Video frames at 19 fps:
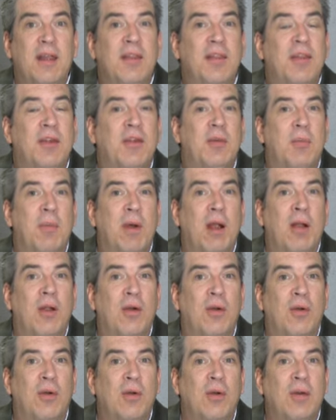than
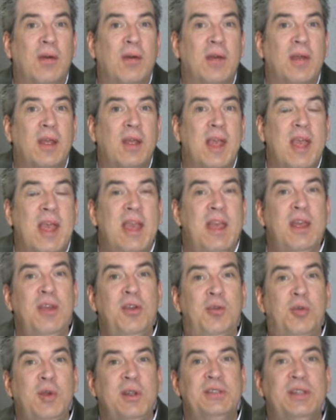tomorrow.
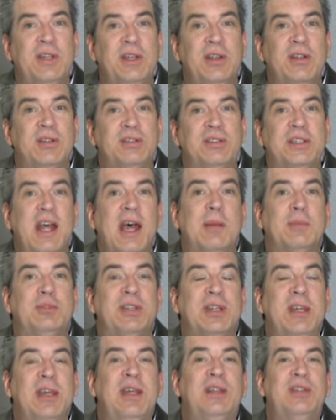Increasing your
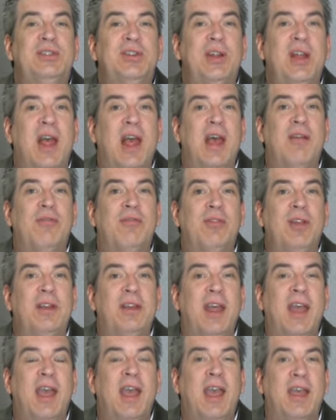steps each and every
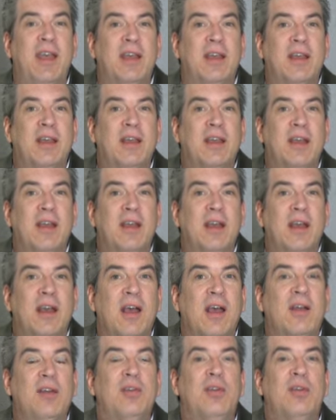day
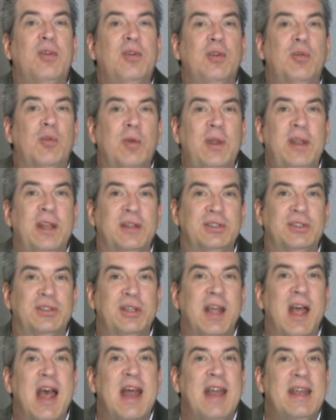until you reach
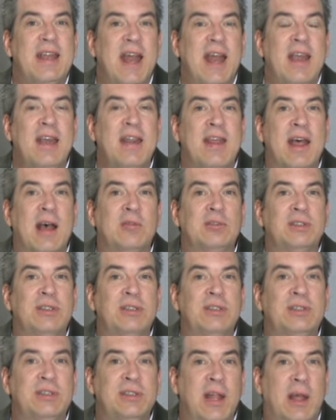
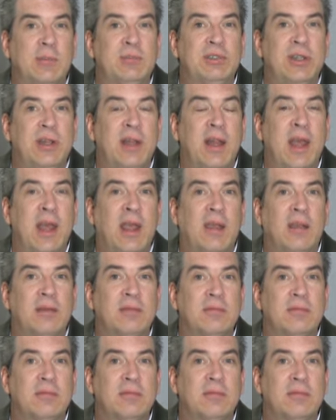10,000 steps a day.